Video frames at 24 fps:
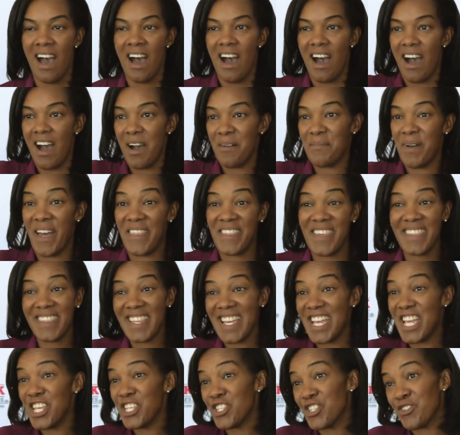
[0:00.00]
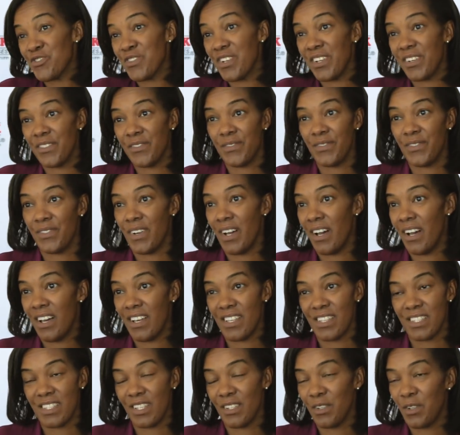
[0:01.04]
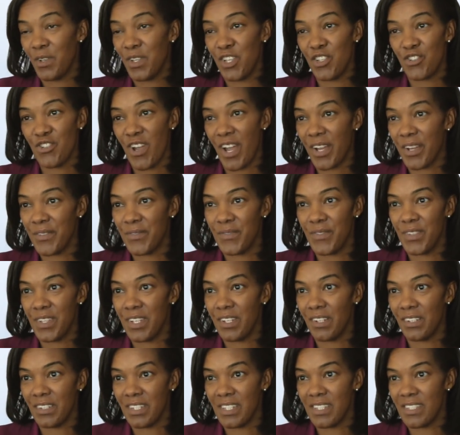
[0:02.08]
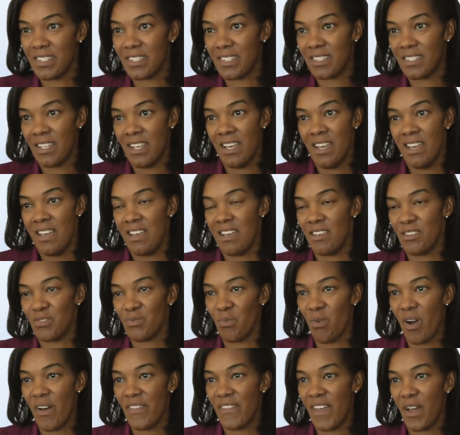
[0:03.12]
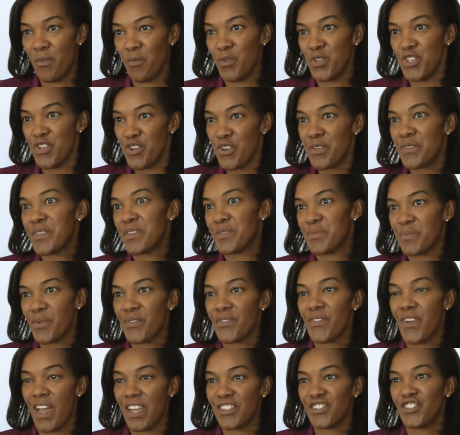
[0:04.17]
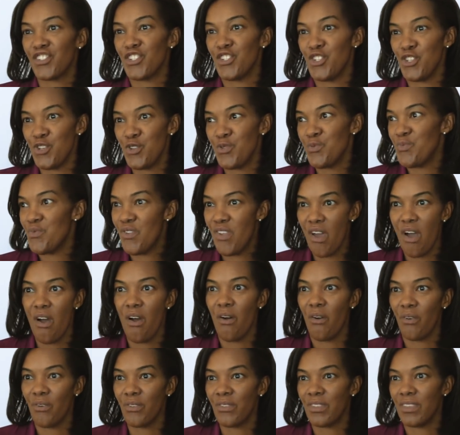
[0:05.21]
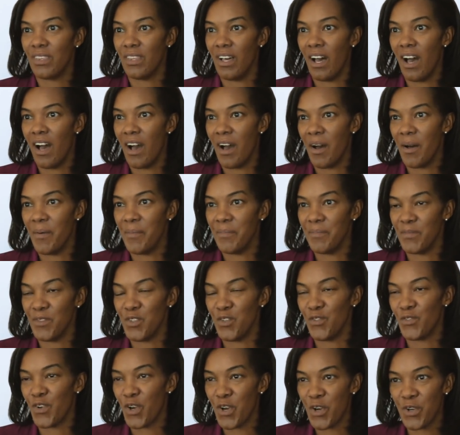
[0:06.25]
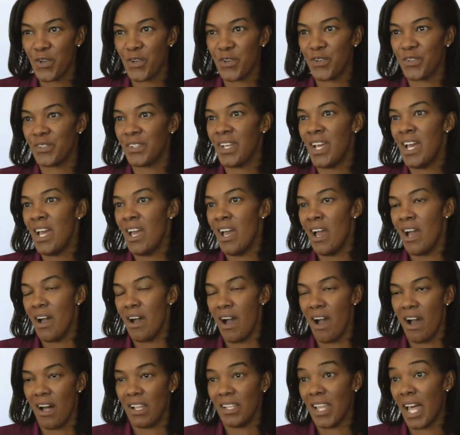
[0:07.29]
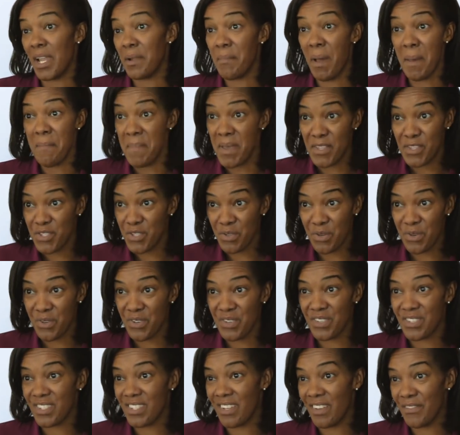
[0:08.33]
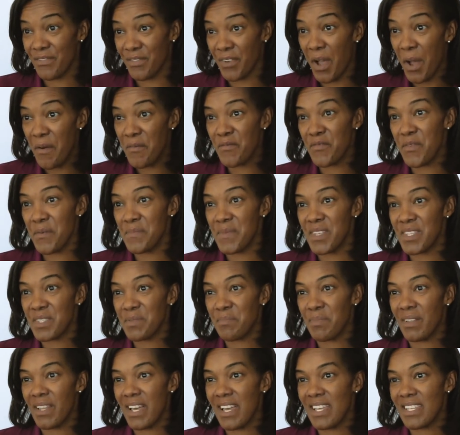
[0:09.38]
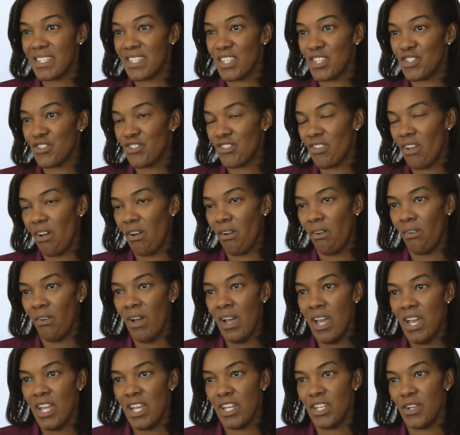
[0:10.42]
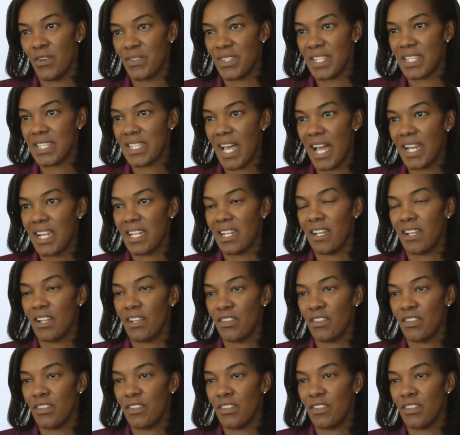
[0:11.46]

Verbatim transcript: Um, I think the history of uh, Saluki Track and Field is is one that when you're in this profession, you know, um, you've heard uh, a lot of my mentors have come from this place, and so you know it's exciting